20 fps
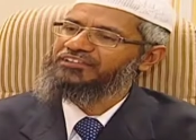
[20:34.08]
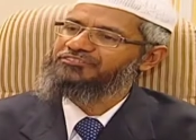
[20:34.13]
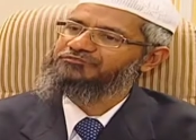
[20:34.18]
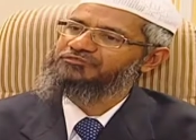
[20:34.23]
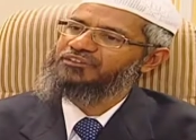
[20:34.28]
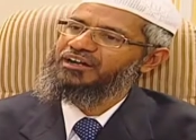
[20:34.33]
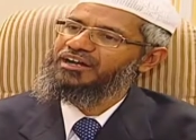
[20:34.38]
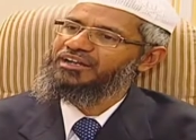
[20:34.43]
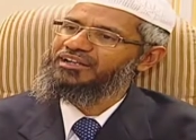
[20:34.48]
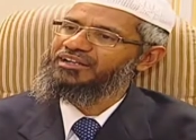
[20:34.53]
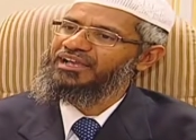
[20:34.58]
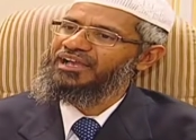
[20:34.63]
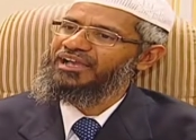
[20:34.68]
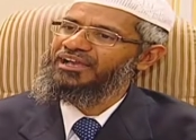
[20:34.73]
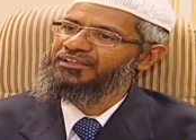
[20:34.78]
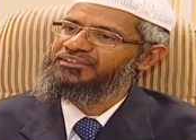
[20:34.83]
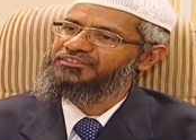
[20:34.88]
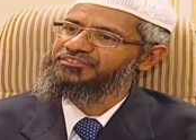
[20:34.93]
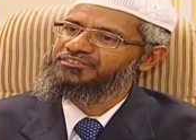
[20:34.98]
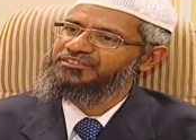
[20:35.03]
as far
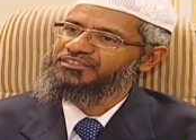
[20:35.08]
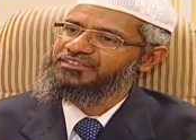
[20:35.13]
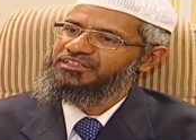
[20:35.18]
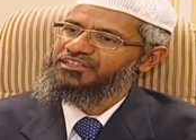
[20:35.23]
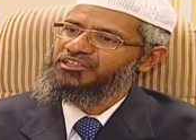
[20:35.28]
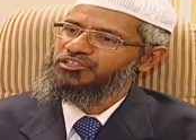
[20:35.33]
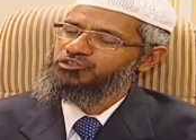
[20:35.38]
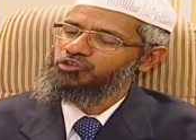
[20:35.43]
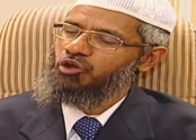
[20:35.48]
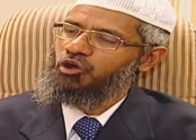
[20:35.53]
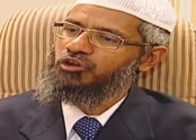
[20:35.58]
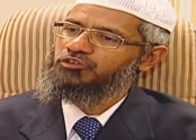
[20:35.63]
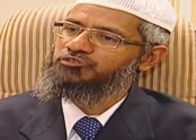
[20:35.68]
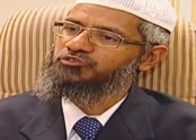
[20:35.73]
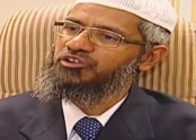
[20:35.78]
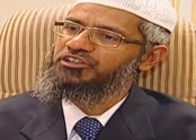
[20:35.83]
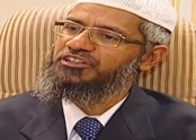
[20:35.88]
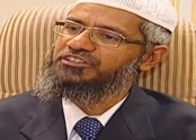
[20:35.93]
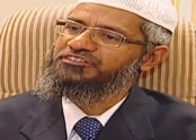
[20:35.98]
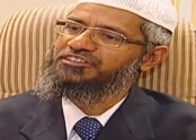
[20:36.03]
as
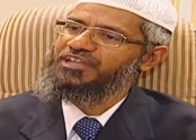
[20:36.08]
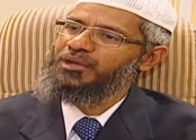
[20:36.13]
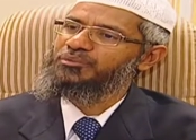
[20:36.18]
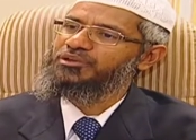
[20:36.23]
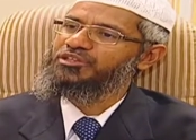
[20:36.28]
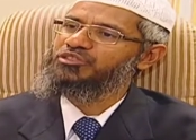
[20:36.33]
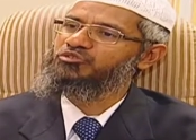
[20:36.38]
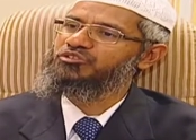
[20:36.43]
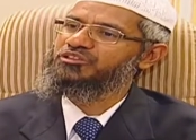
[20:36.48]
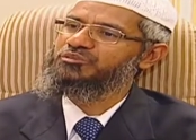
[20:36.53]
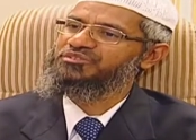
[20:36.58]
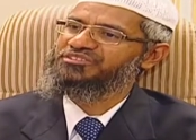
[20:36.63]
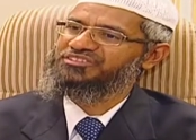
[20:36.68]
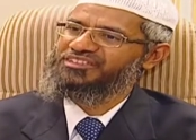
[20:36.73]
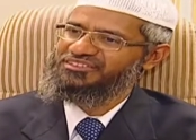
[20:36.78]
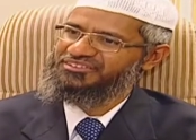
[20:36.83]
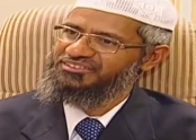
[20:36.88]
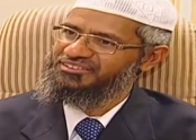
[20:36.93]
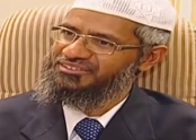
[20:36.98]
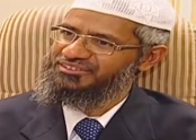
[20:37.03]
talks on Islam and Hinduism
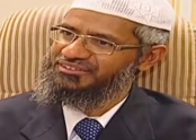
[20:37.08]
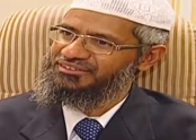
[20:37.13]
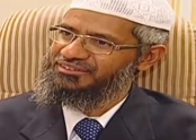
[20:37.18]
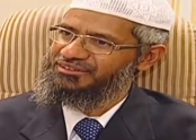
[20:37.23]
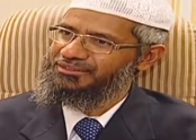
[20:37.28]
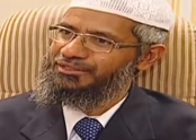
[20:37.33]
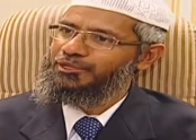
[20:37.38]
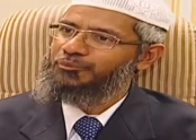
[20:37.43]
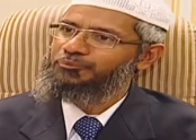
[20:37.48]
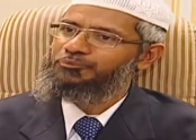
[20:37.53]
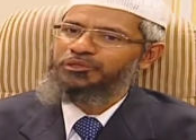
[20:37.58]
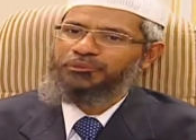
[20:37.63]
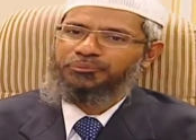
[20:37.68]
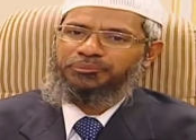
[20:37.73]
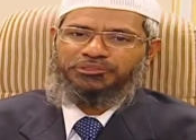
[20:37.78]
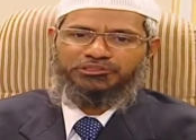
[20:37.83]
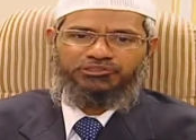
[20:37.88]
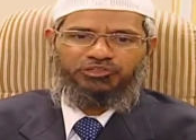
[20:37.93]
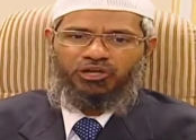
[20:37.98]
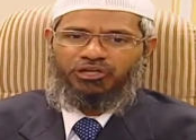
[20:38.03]
is concerned
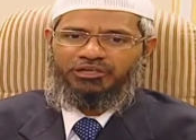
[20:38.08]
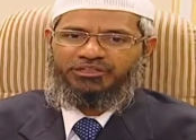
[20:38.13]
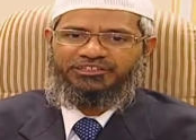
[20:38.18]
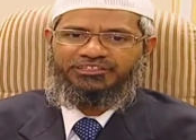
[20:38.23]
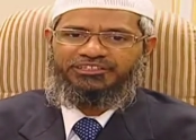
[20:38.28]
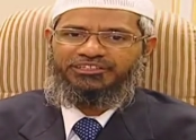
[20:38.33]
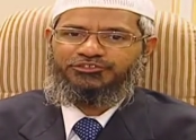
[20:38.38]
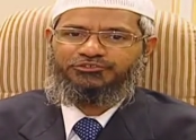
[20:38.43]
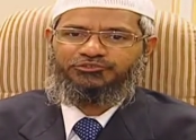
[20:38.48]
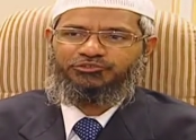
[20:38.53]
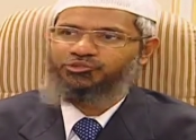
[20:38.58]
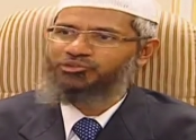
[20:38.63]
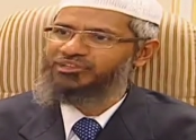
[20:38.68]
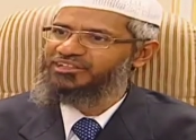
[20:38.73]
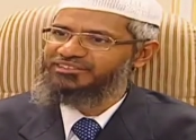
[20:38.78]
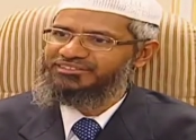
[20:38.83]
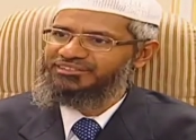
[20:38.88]
people thought these two